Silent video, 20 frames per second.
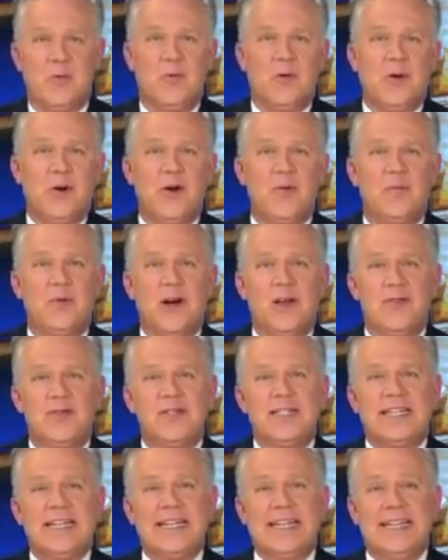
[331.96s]
Warner
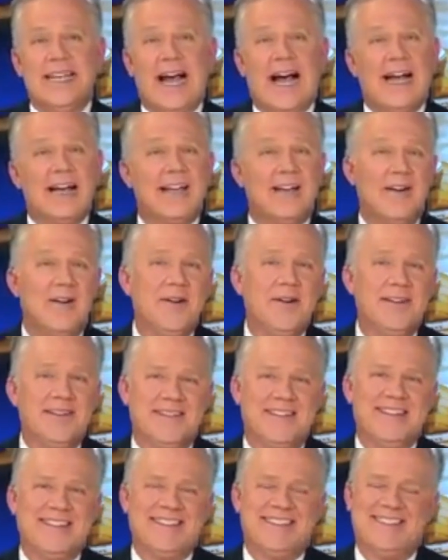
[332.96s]
Brothers Yakko.
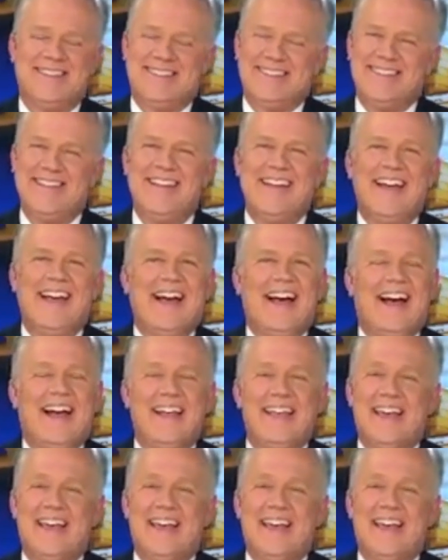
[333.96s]
I